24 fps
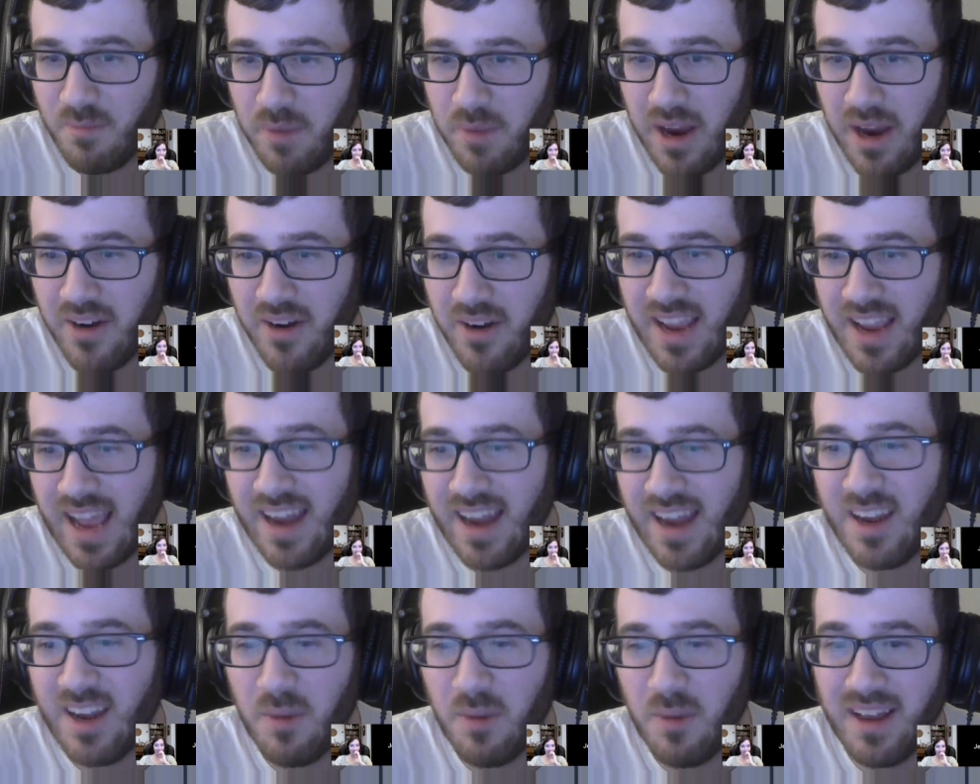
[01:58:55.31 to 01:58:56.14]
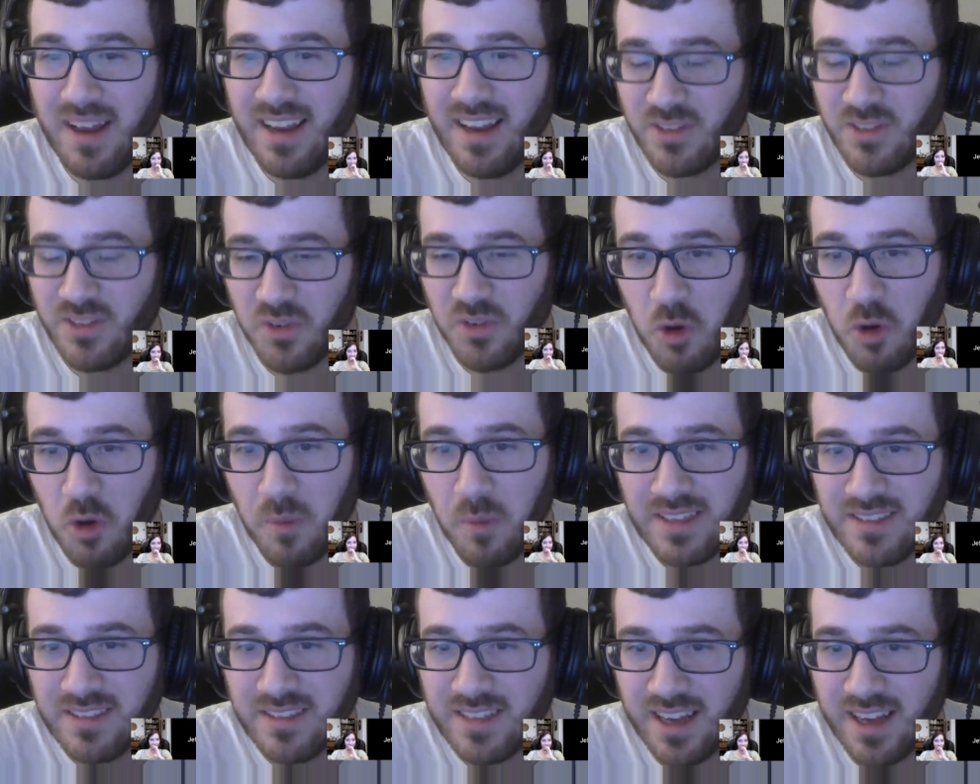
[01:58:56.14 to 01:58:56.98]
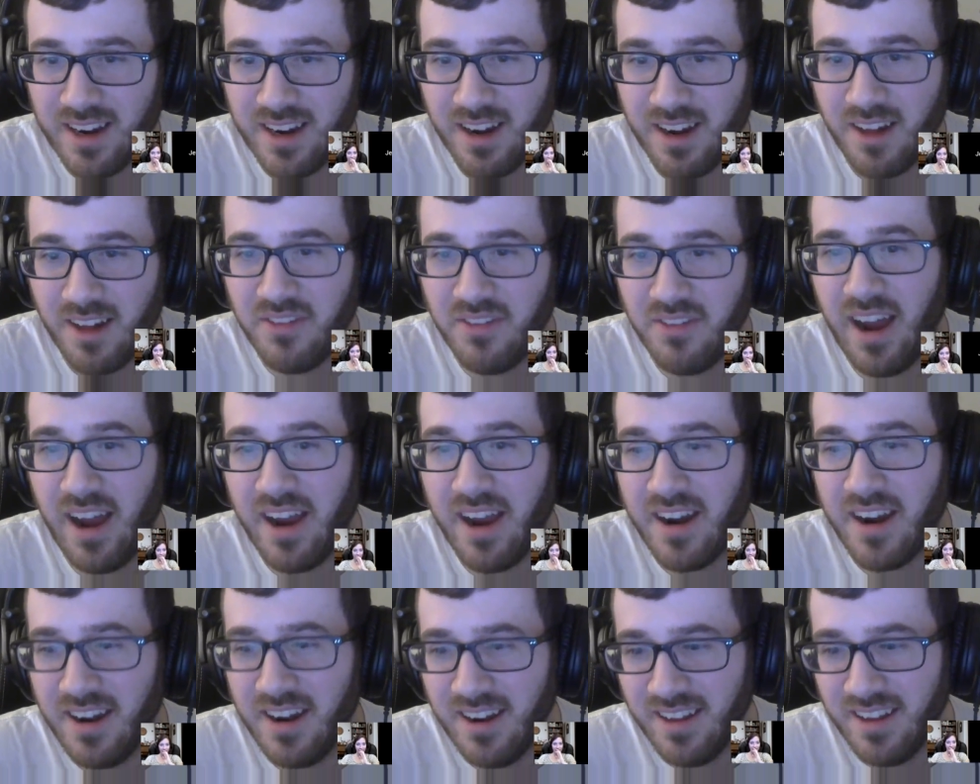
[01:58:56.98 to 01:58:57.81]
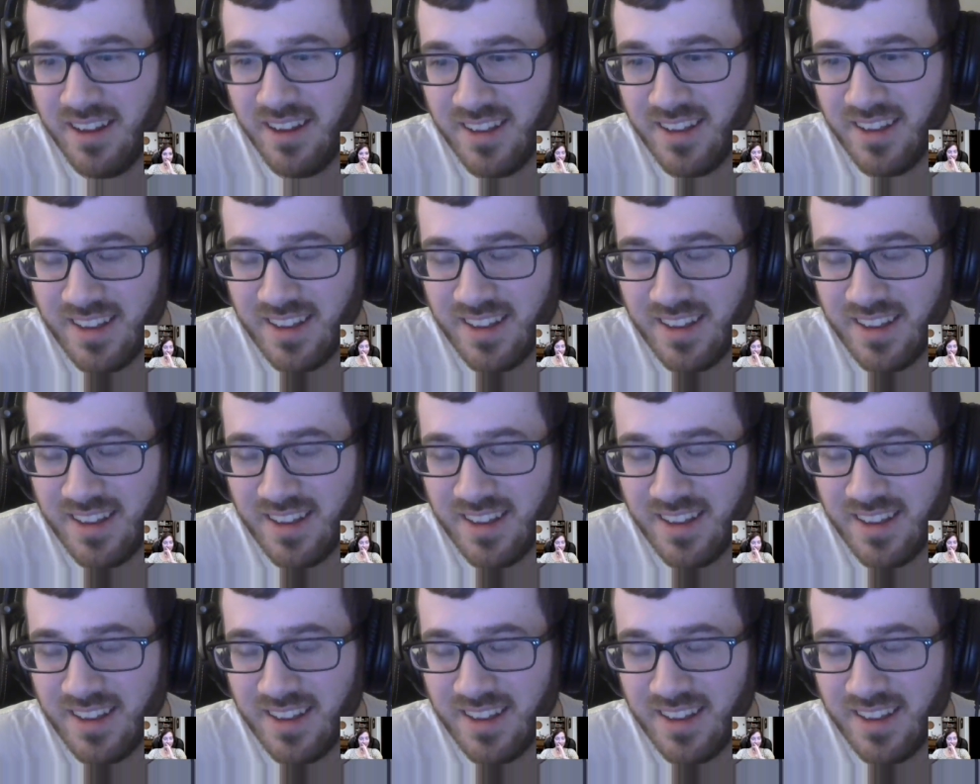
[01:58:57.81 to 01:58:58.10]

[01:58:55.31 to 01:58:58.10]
barricaded him in his room and set it on fire.